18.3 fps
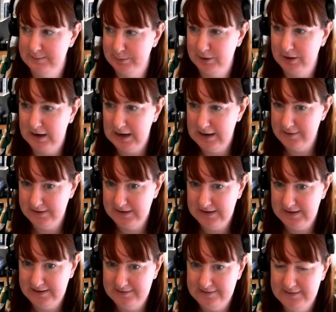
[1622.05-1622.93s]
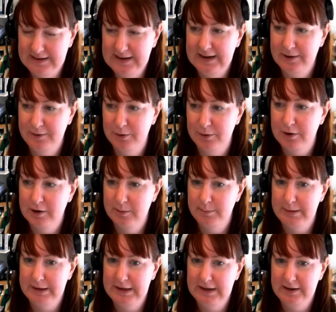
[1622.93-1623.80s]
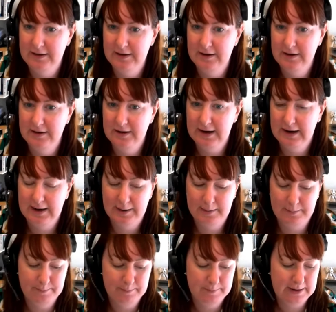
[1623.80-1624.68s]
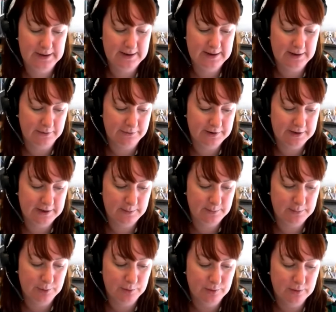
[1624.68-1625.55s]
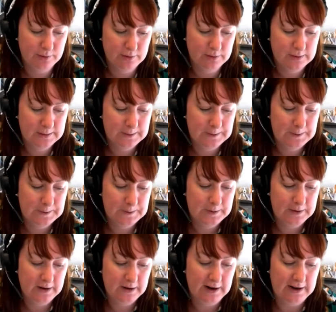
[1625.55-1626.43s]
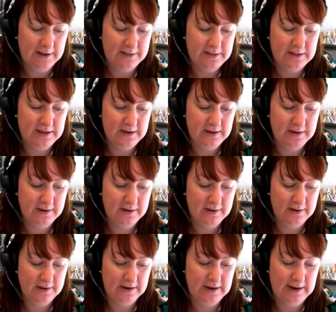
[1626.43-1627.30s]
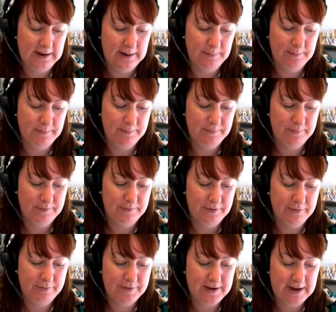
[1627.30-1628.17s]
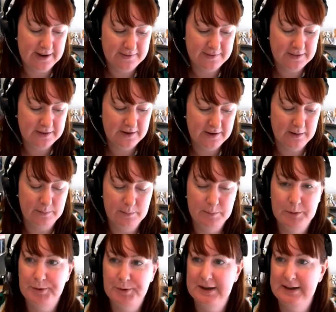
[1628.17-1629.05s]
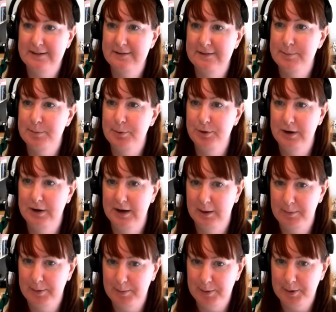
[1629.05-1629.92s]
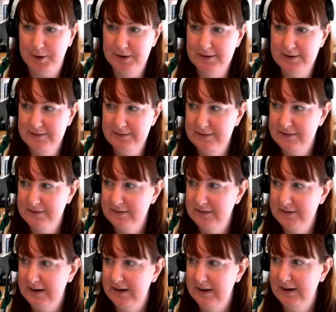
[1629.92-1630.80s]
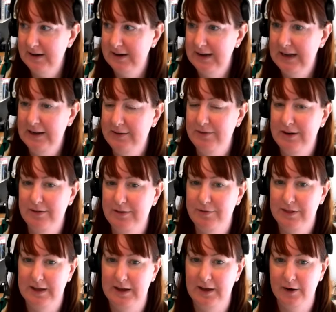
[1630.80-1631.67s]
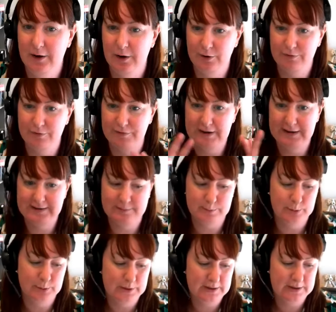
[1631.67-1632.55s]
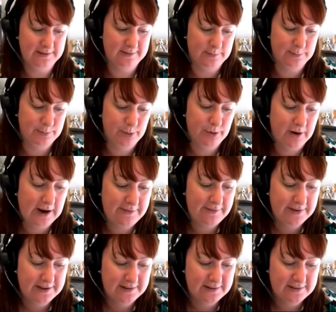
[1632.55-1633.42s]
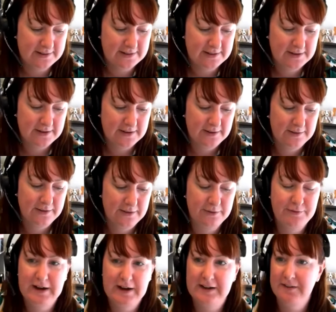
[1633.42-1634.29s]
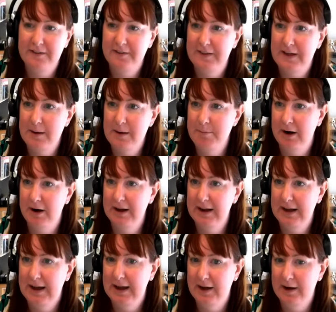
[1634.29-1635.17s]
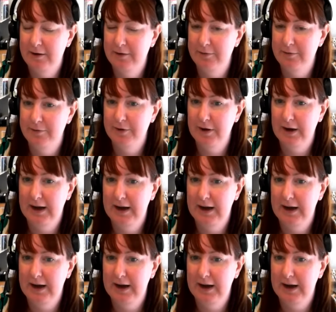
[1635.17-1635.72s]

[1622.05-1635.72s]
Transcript: is private is now not going to be enough anymore. I think the fact that an employee is putting up a post, even if their whole Facebook is private, the fact that they might have